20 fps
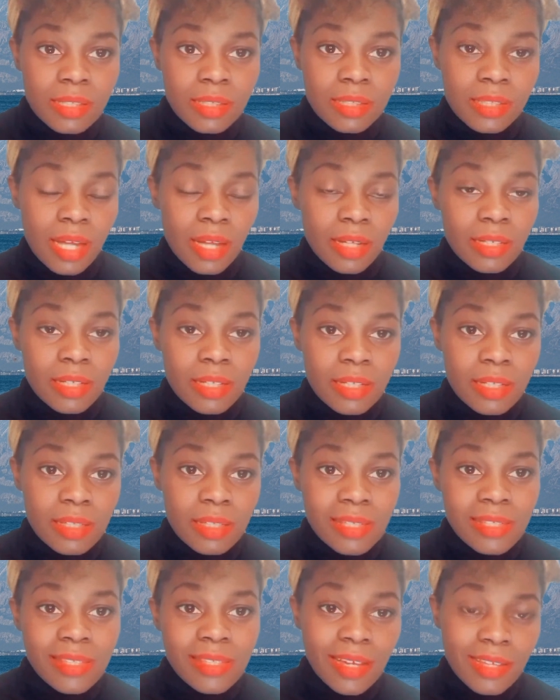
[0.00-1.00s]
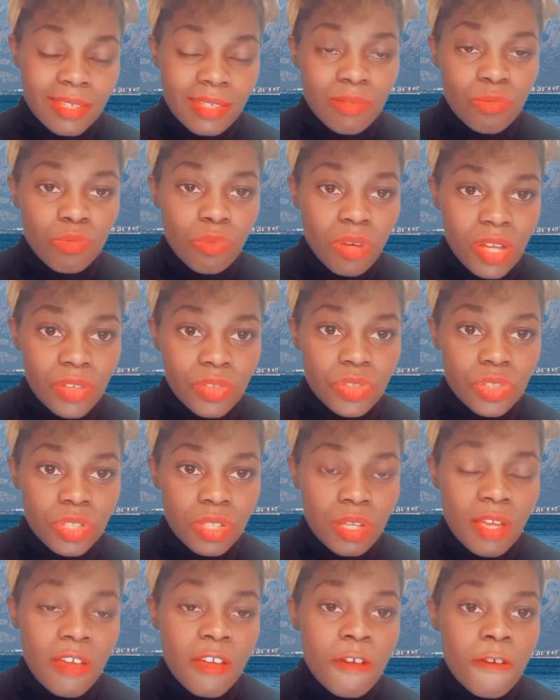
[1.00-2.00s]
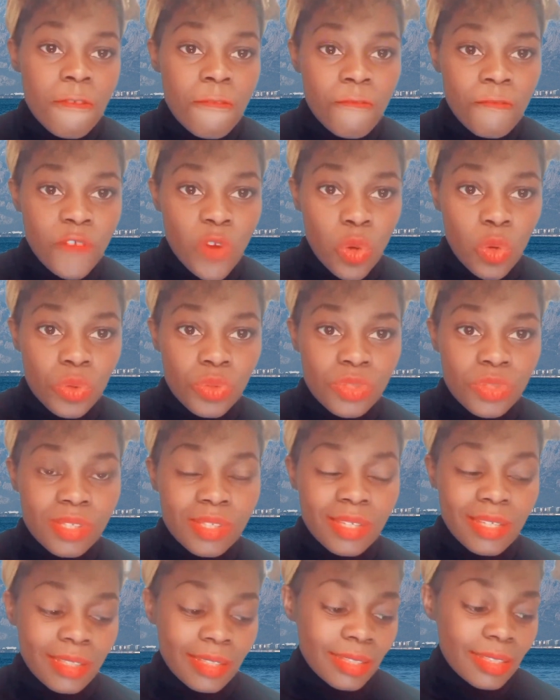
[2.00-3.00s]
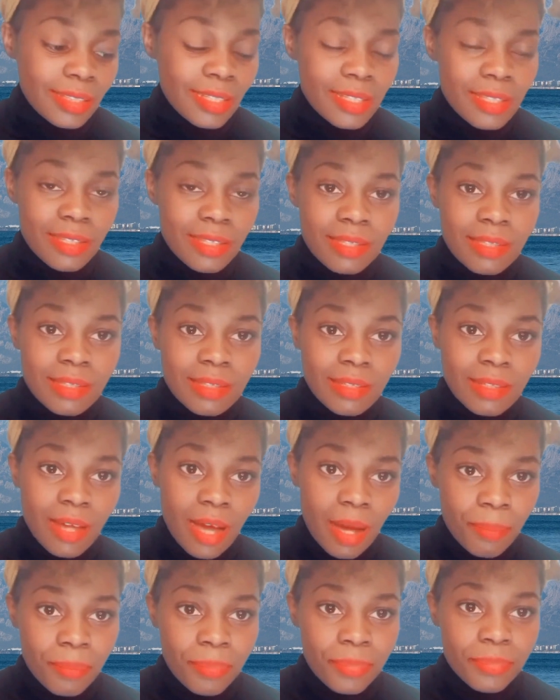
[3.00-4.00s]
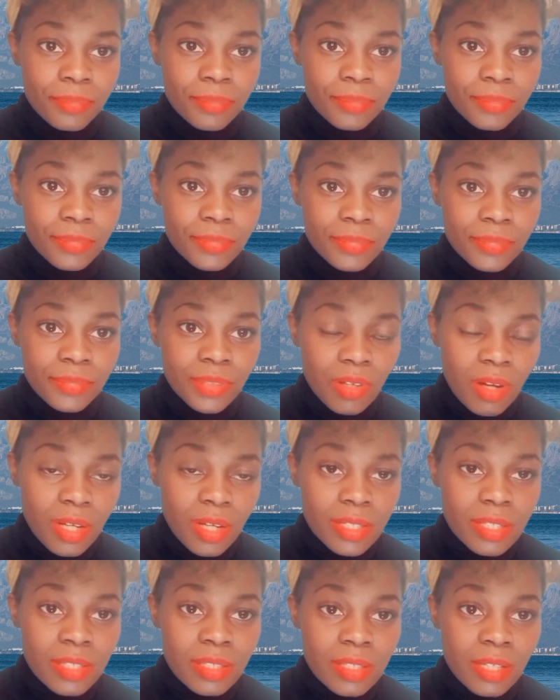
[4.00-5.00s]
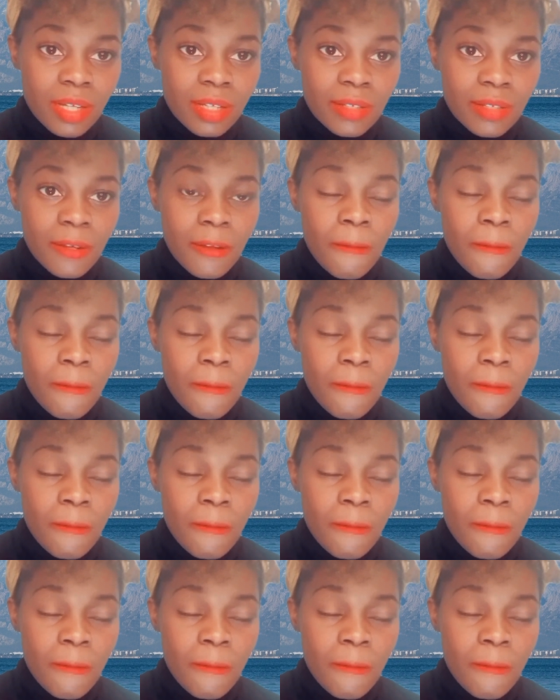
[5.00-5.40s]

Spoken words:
its tax range falls in this gap, you understand.